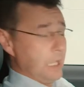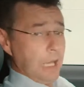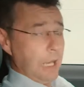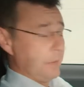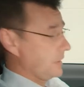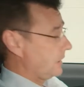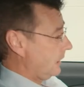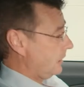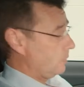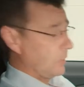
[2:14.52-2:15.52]
And the
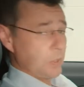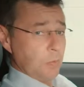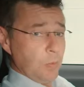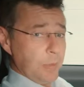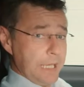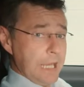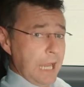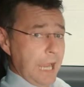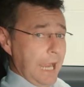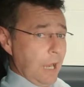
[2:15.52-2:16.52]
second ones will be
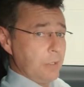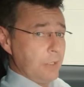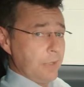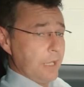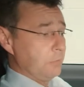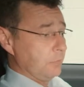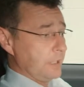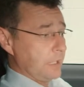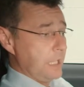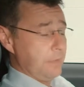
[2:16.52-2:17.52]
how you then
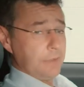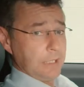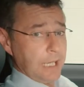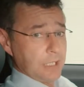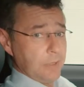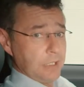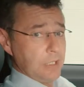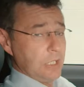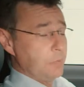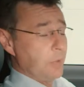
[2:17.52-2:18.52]
receive text
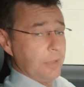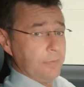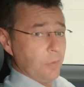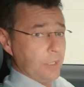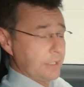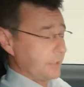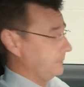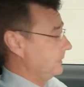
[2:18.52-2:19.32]
messages by voice.